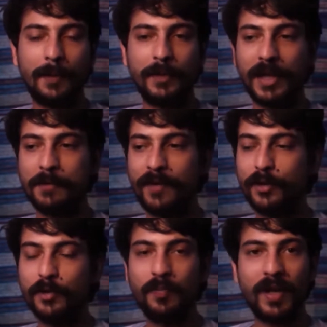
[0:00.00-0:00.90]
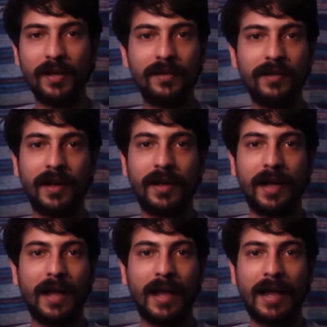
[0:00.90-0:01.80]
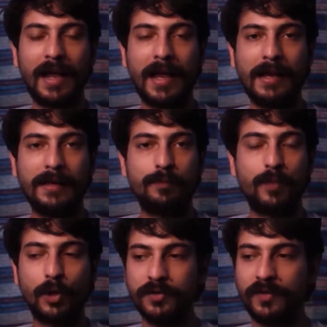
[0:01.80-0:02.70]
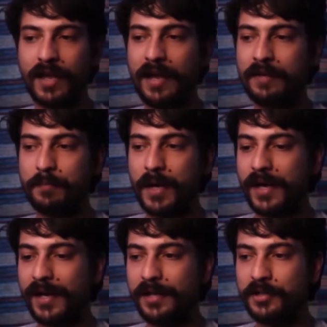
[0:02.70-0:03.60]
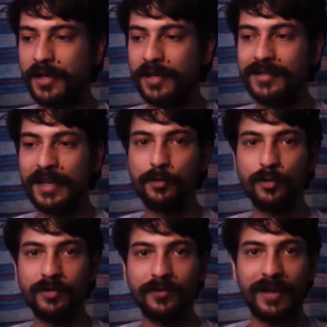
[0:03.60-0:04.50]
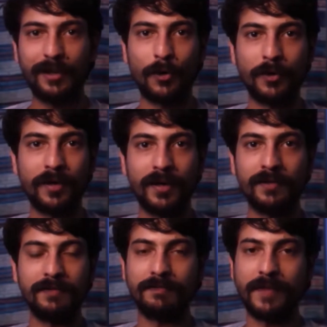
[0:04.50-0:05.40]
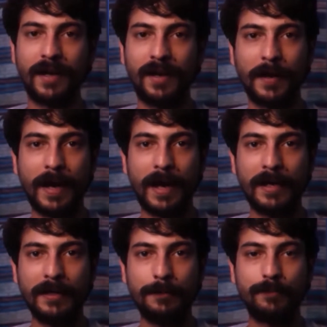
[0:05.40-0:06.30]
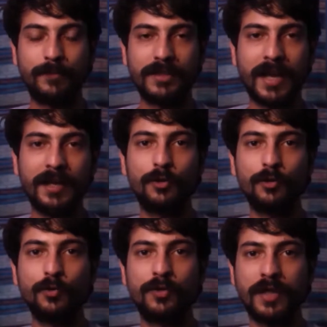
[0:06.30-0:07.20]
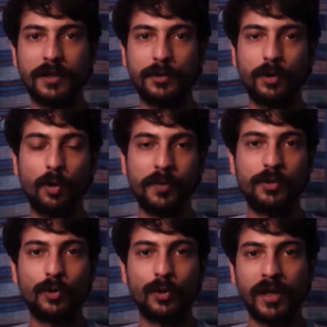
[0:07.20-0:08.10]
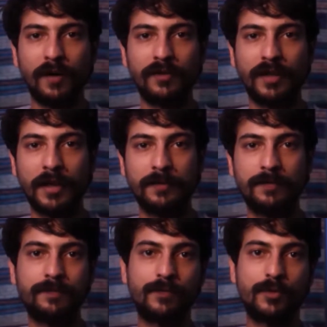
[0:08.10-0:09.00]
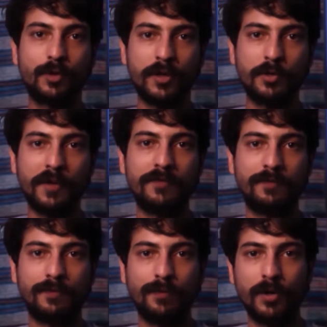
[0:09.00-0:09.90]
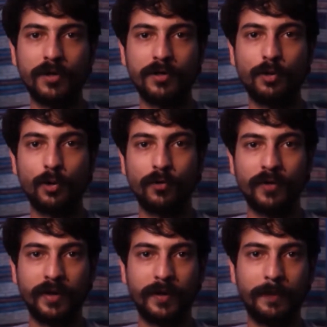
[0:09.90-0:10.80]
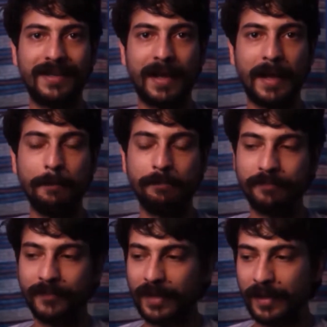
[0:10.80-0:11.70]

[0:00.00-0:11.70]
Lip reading: I became a very good player, and because of that, my training schedules were very long, and I decided to start doing open schooling after that, so as to have more control over my time.